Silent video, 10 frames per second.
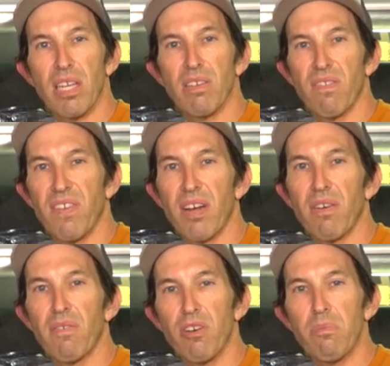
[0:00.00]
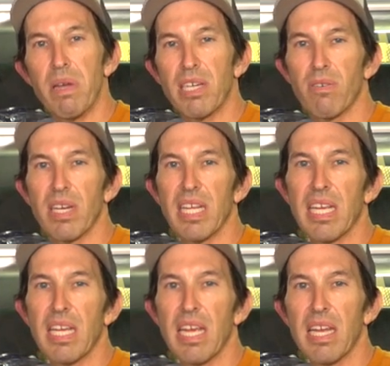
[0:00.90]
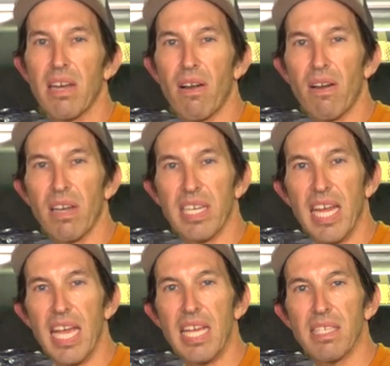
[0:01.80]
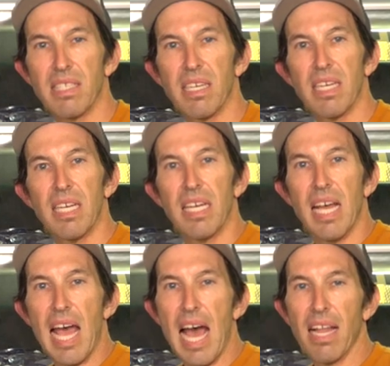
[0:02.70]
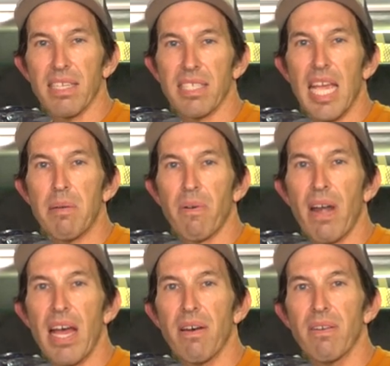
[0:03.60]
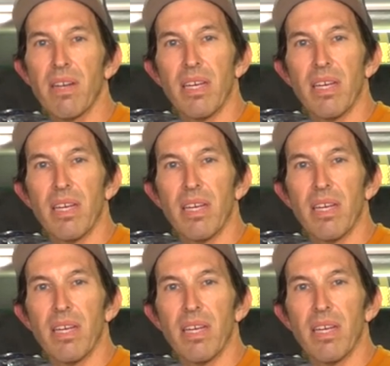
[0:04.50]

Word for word: It was very rudimentary in the early days. Alex came around,